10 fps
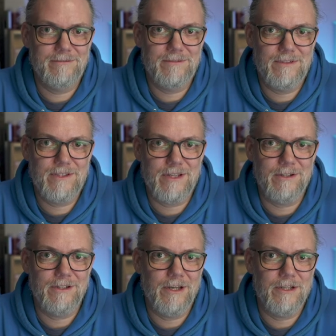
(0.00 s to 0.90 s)

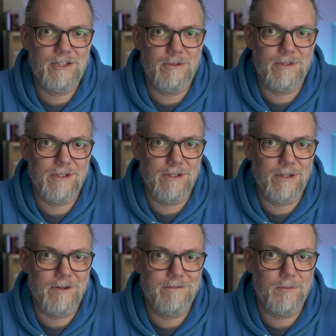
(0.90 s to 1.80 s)
sounding like she was going to
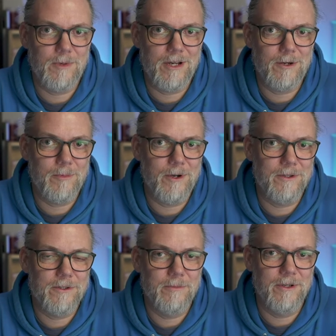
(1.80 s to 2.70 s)
cough up a hairball
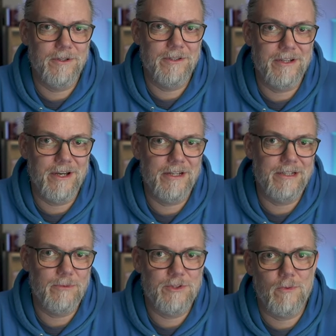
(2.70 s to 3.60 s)
in the middle of the night,
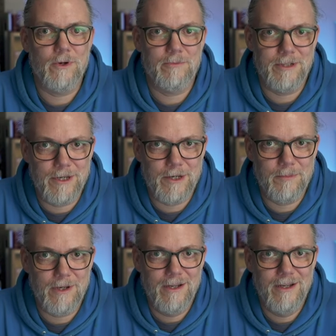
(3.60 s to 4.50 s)
which woke me up.